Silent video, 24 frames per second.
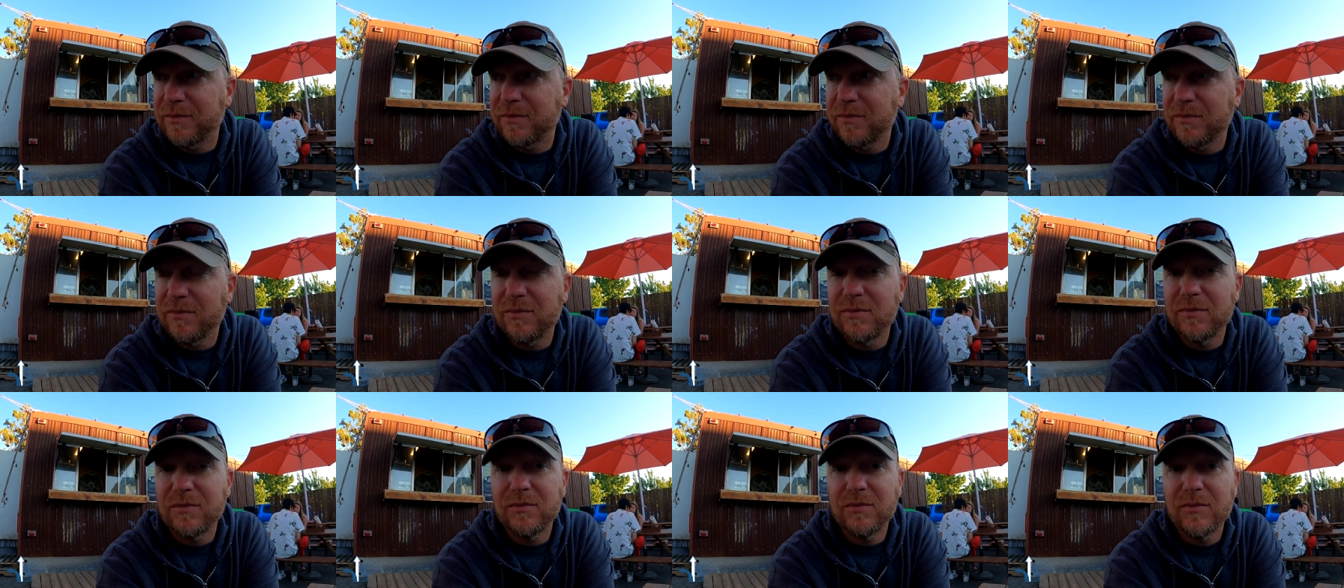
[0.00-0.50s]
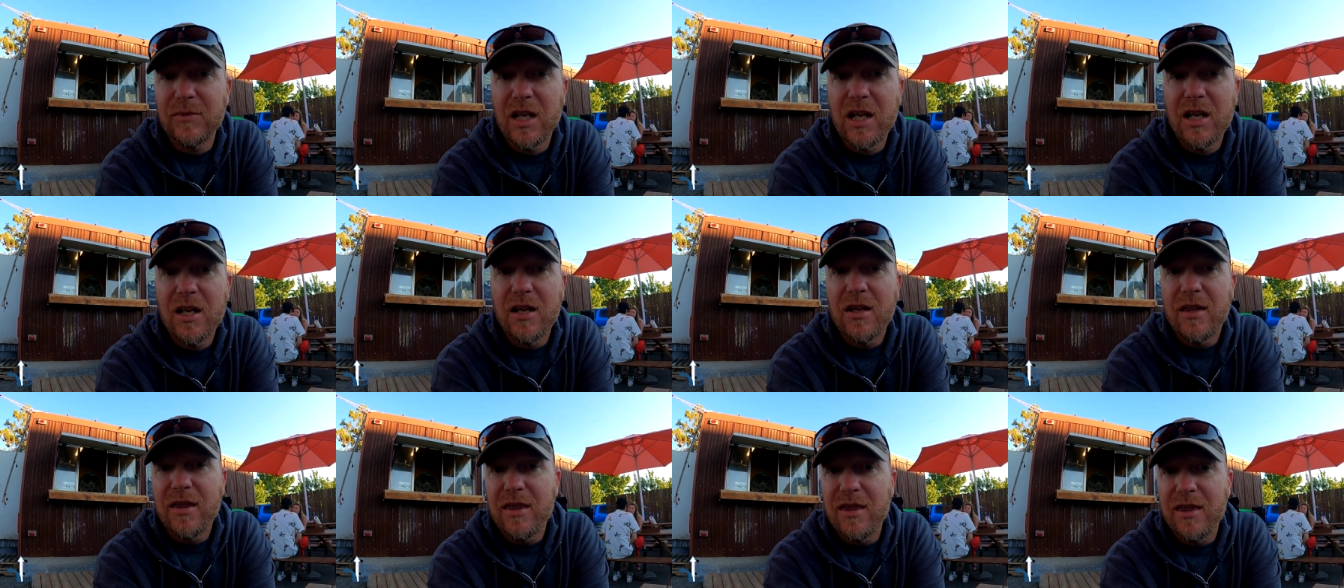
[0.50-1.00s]
That's a big deal.
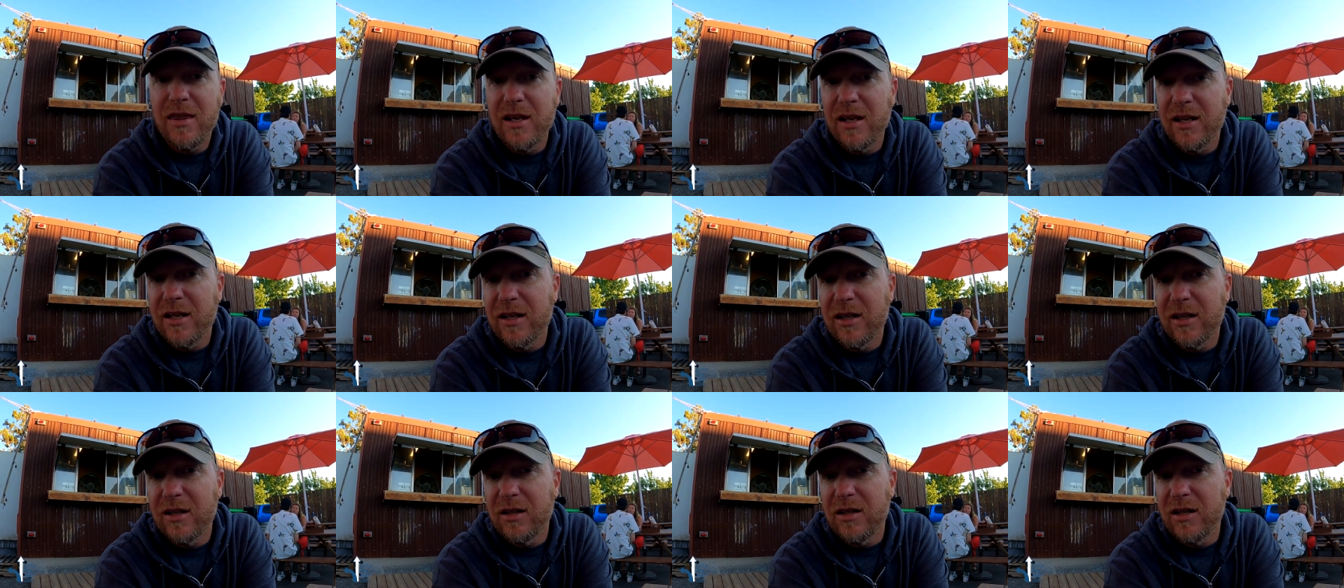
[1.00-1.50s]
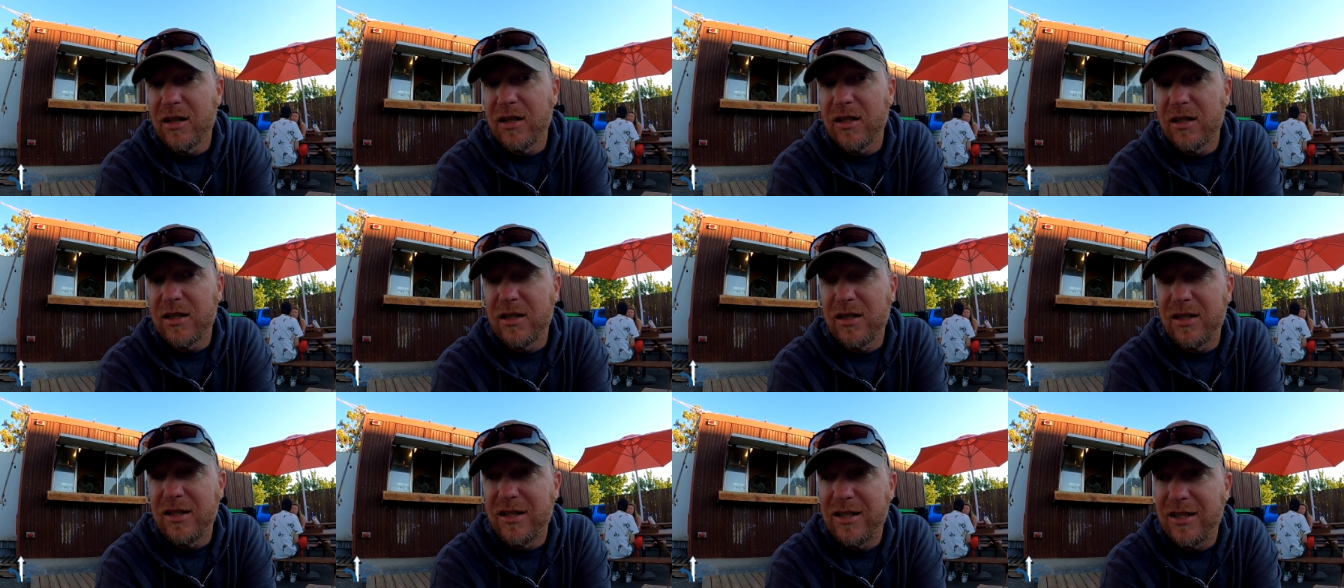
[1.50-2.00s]
That is a
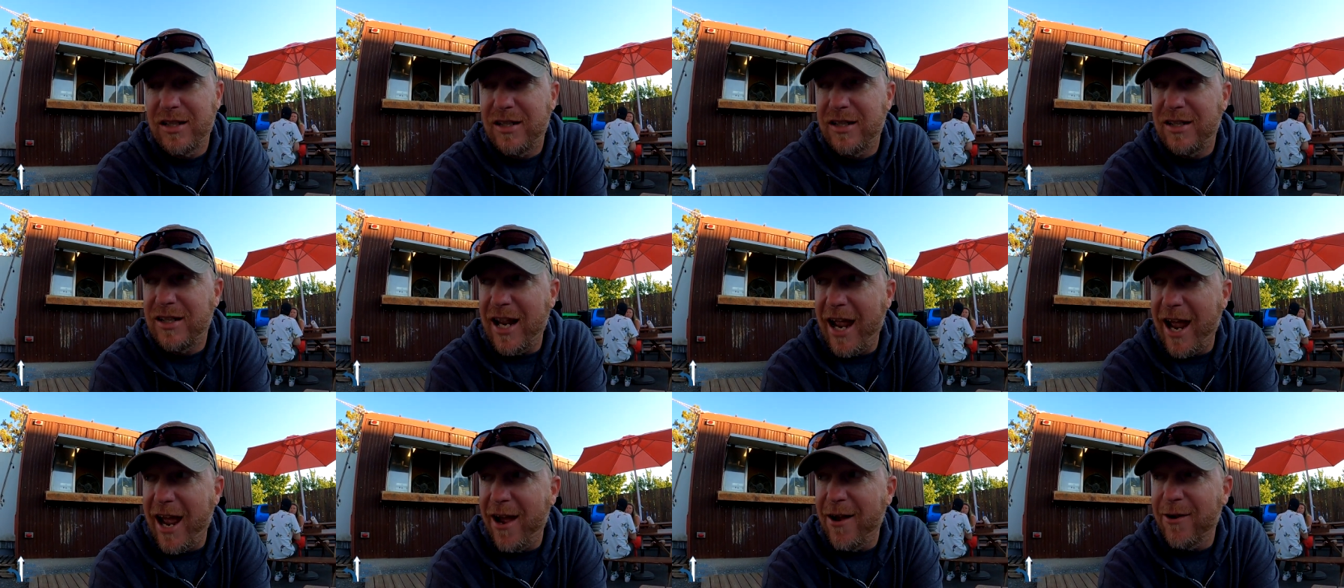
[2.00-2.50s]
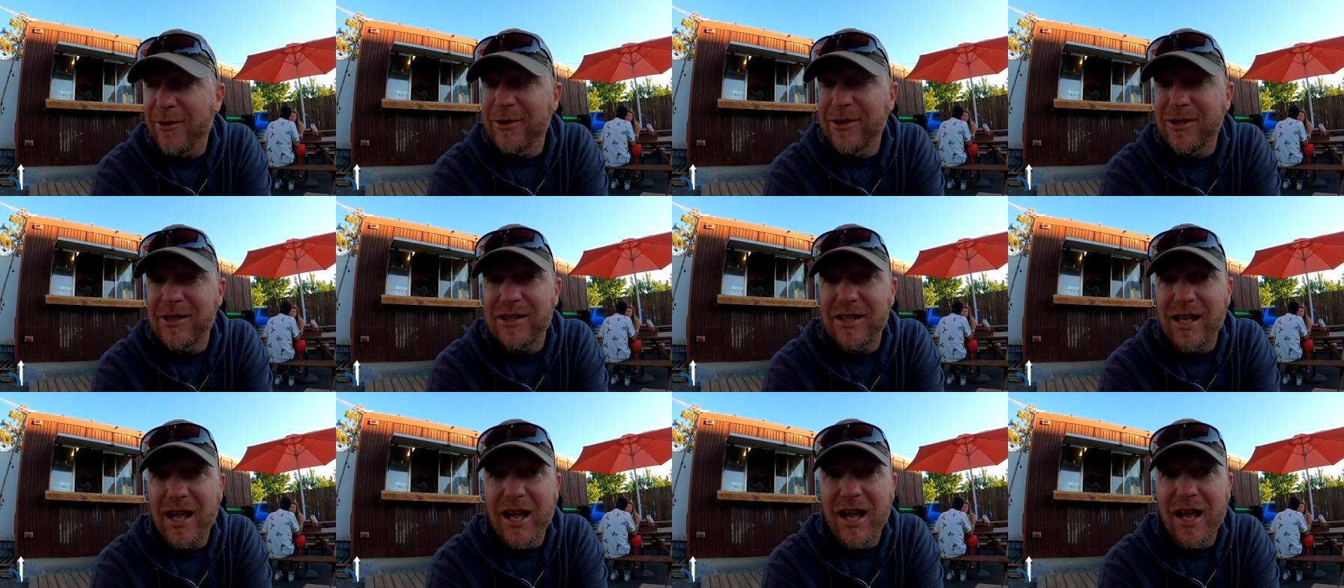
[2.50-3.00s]
big
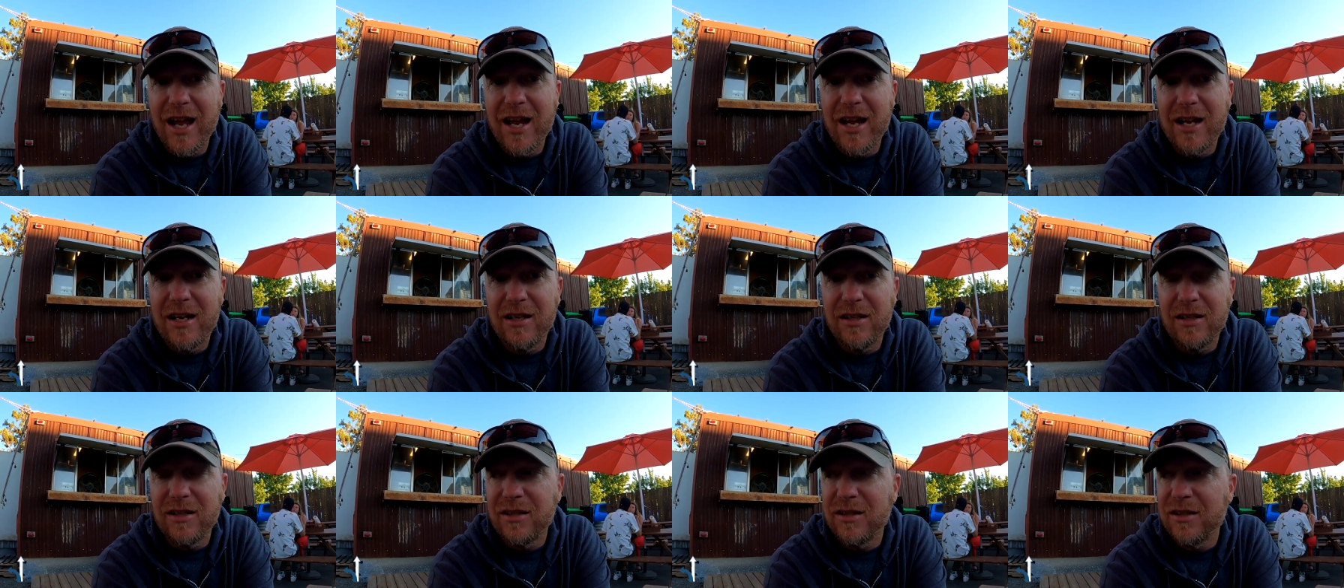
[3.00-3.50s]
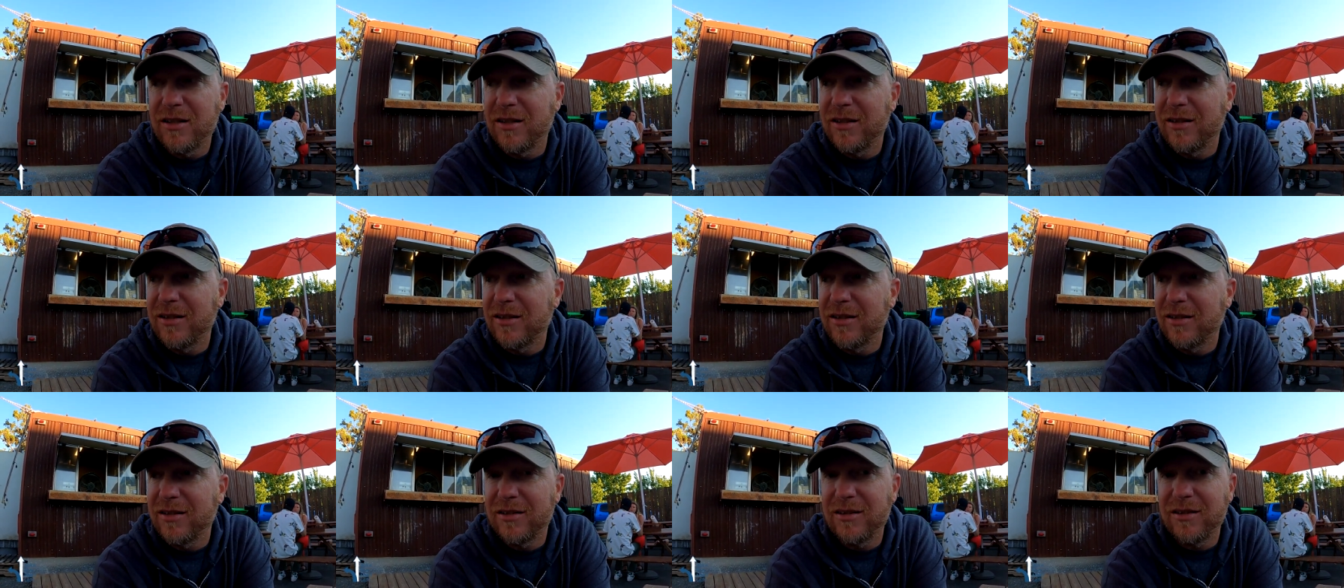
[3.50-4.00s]
downside. Show them
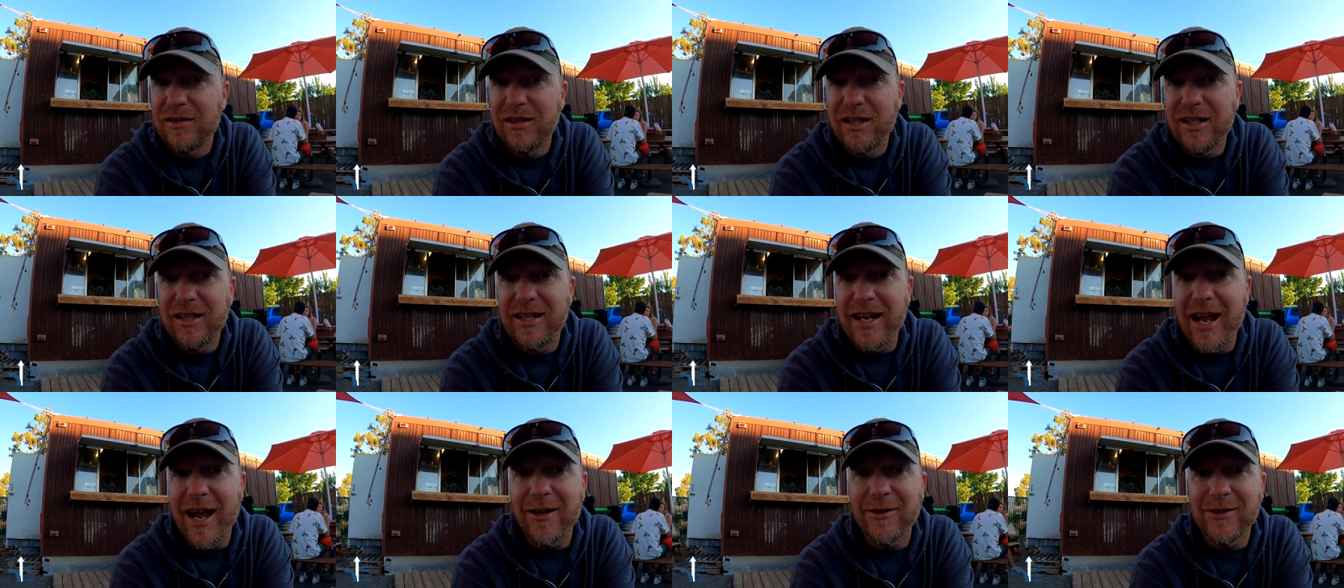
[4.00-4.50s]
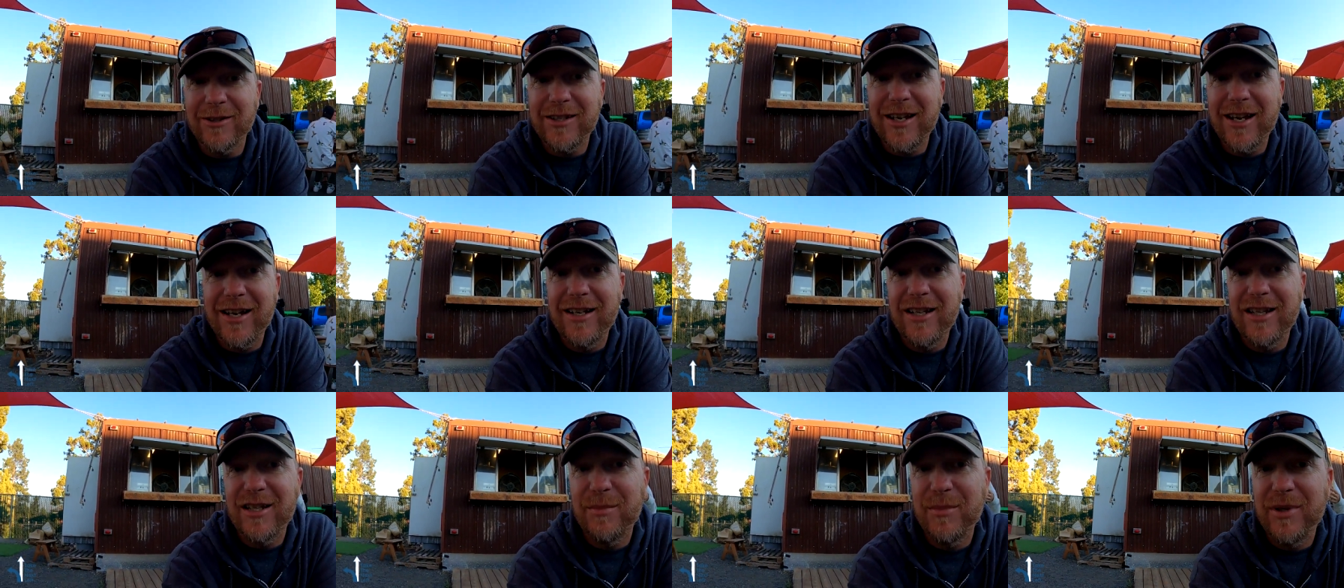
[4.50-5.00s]
my food. The
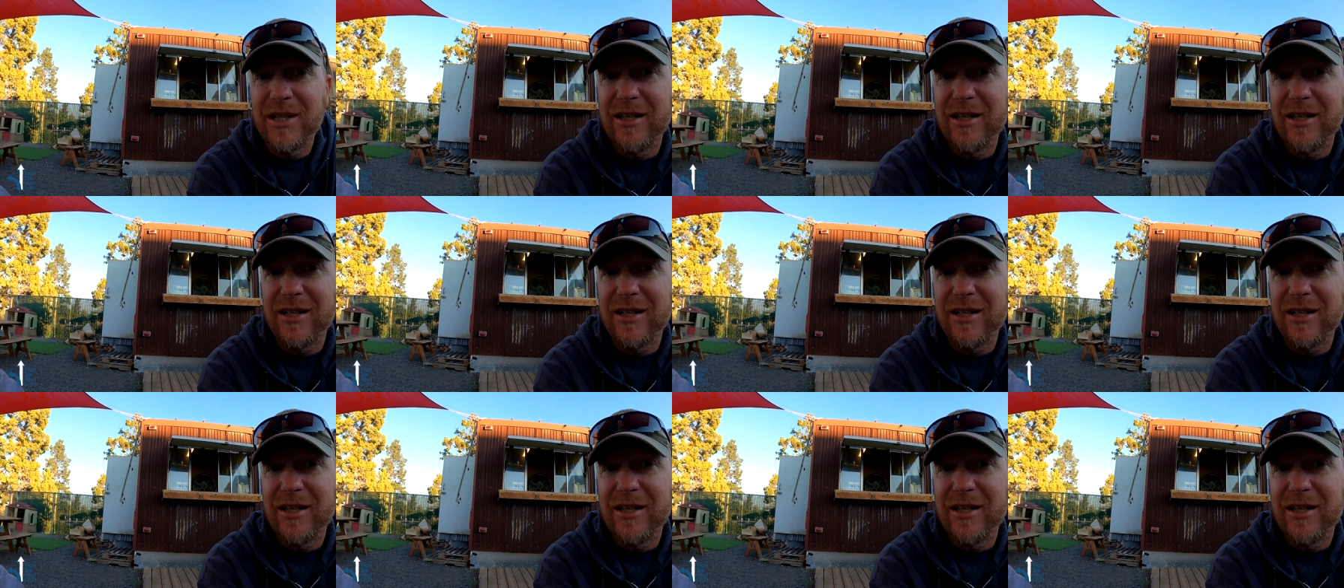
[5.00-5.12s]
downside to the